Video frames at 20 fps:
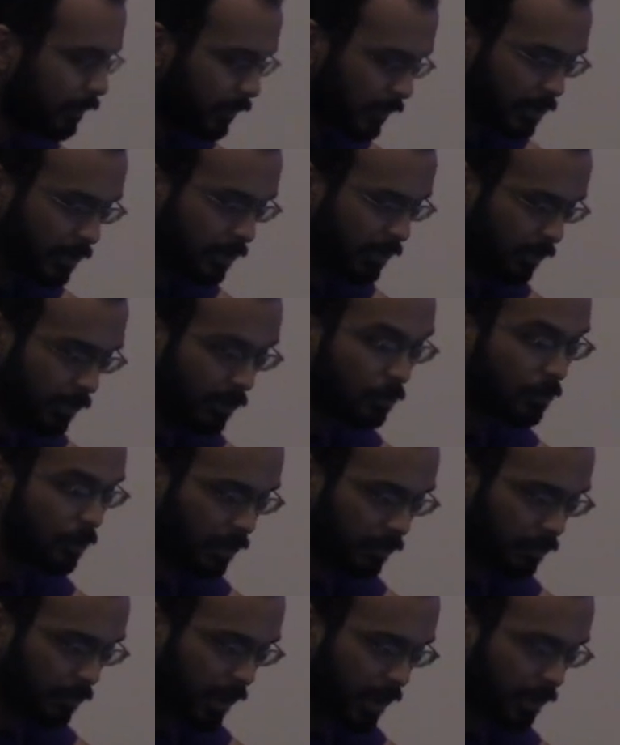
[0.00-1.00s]
if it's something we
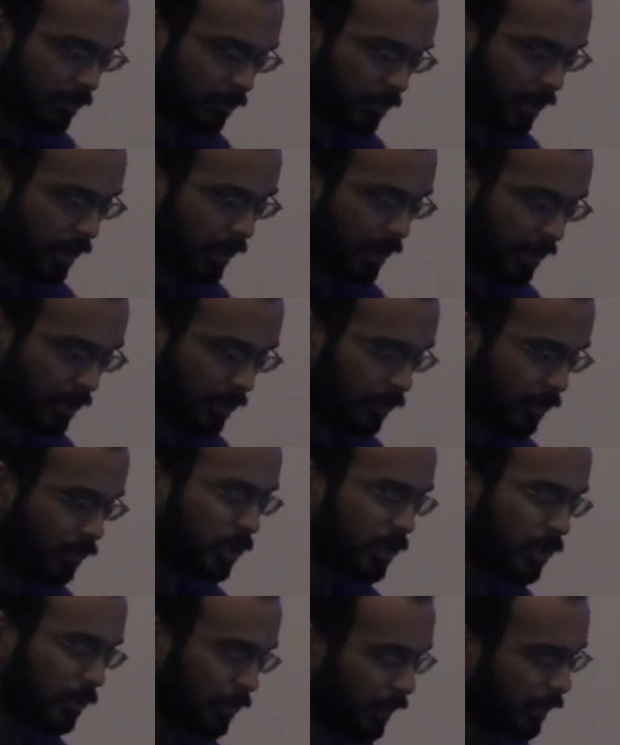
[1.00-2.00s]
want to modify, you
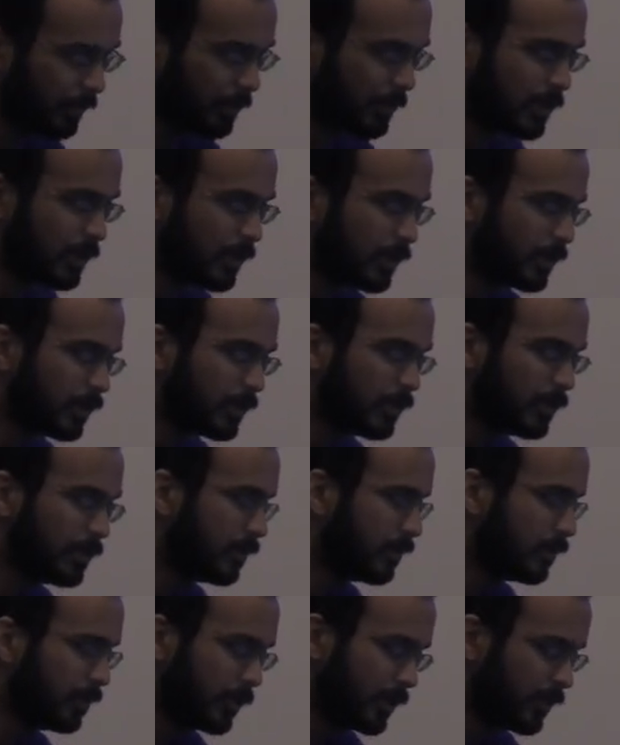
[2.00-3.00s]
put it to preferences,
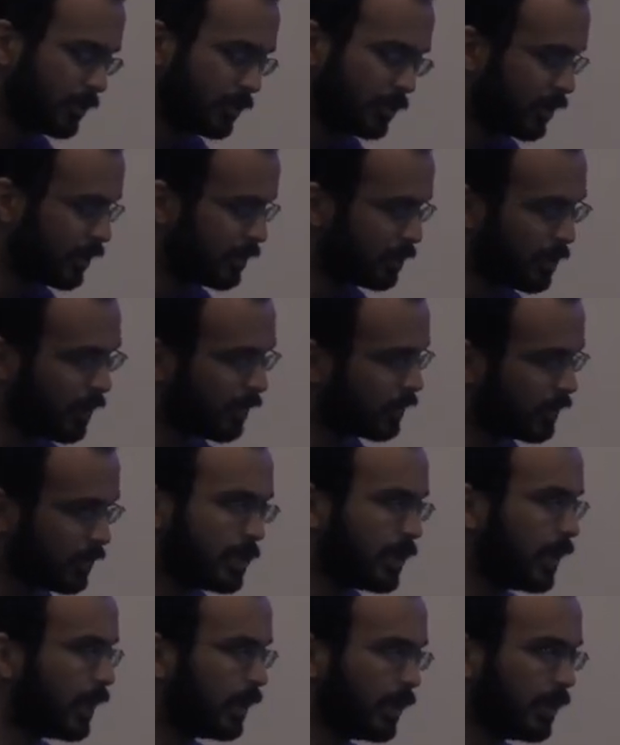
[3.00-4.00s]
which is just
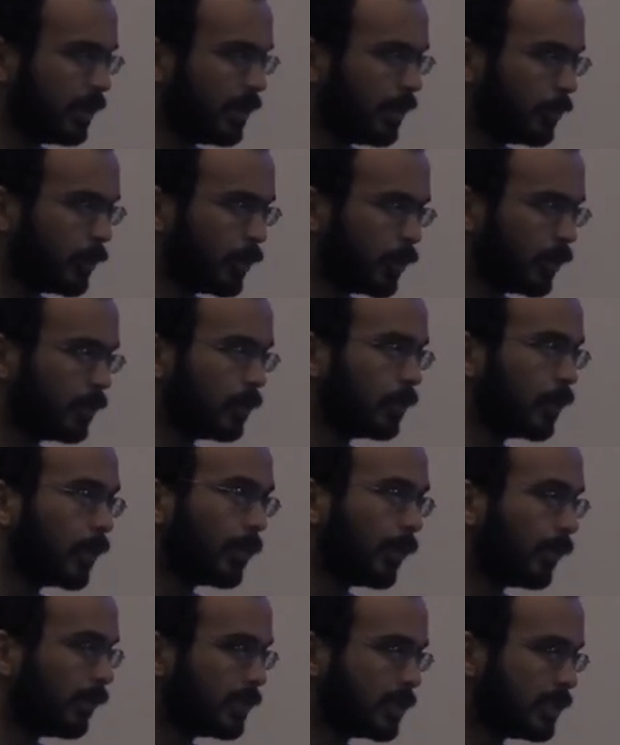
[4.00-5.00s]
preferences.getNumber or
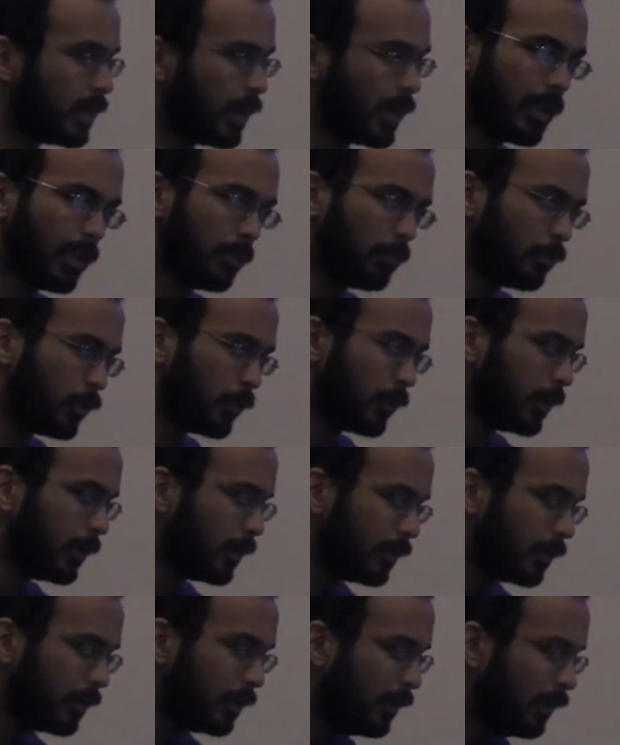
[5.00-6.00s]

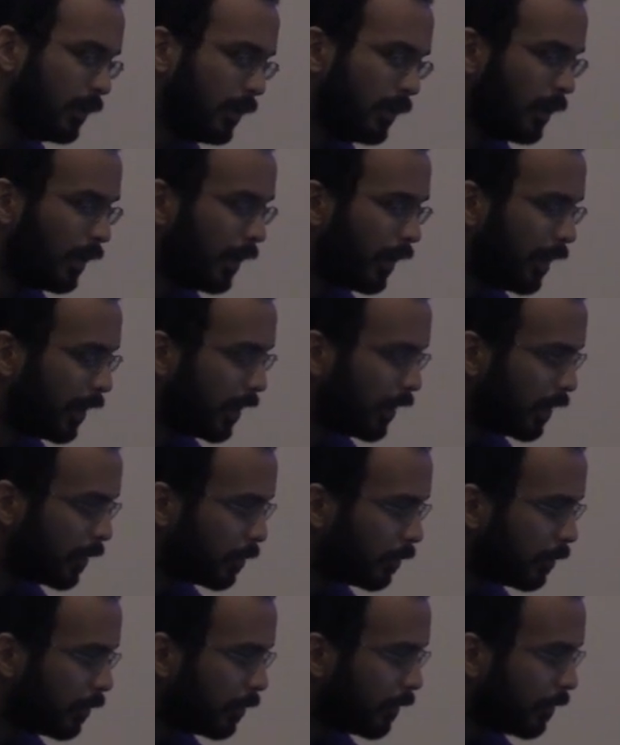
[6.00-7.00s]
preferences.getBoolean. boolean.
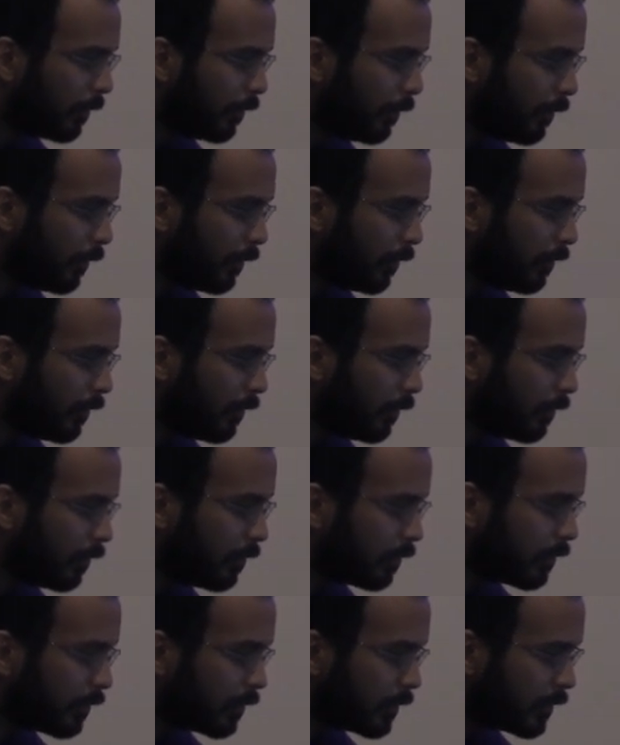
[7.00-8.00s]

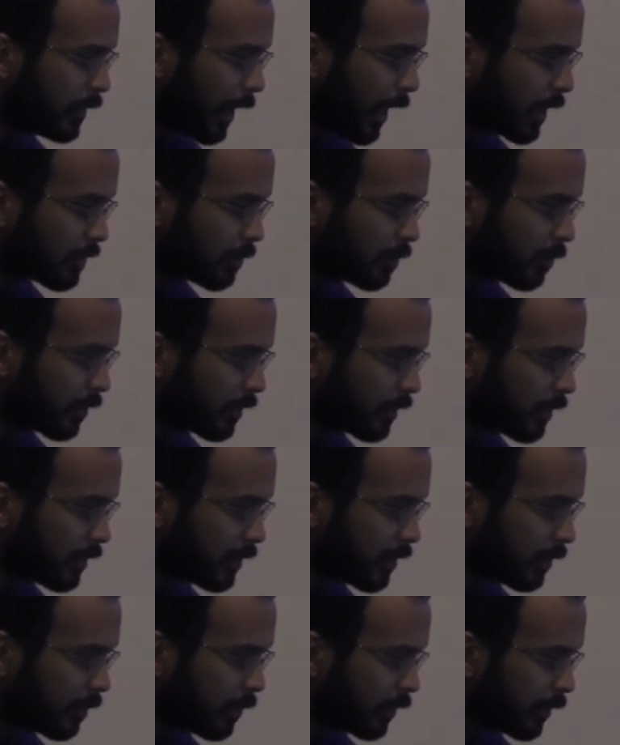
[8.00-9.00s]
Um, dashboard is
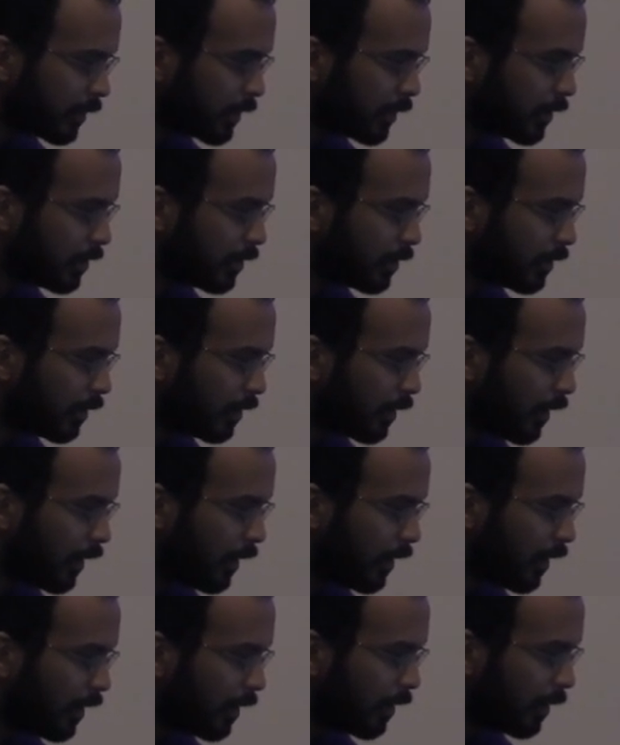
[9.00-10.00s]
similar.
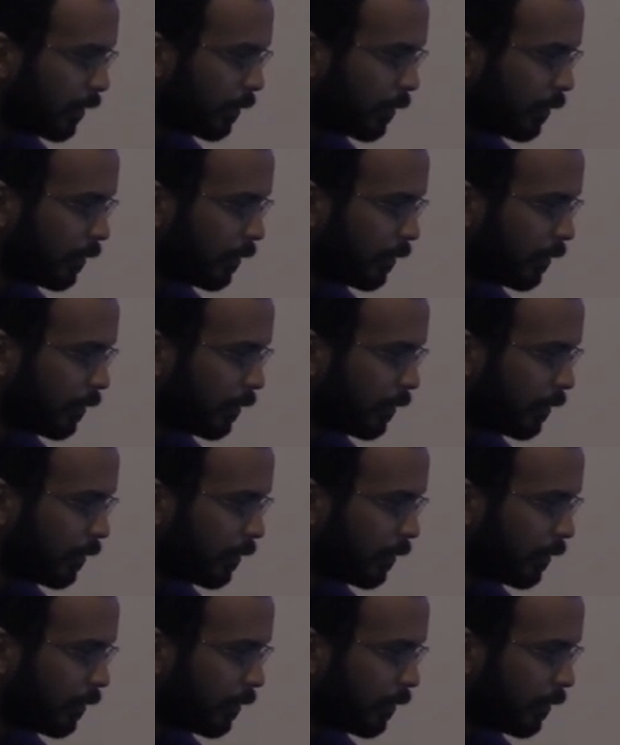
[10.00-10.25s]
Um,